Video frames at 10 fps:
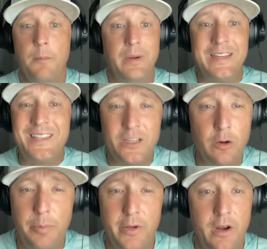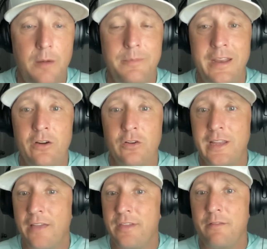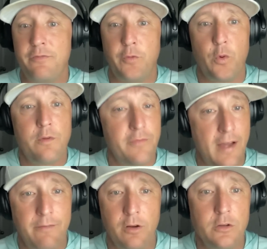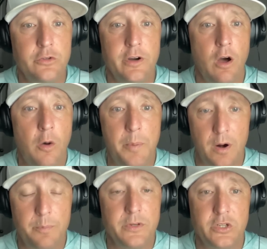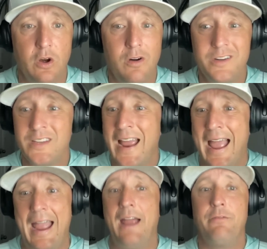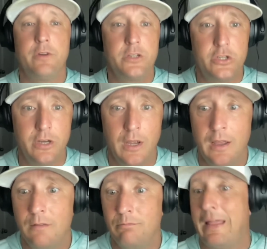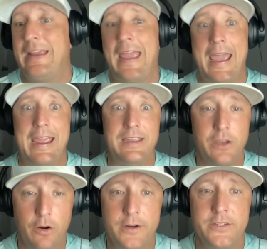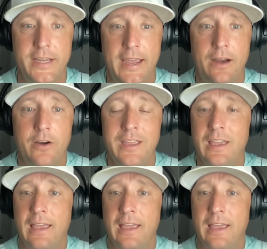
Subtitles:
but he still put up nearly, I think, 400 or 500 all-purpose yards, averaged like 8 yards a carry.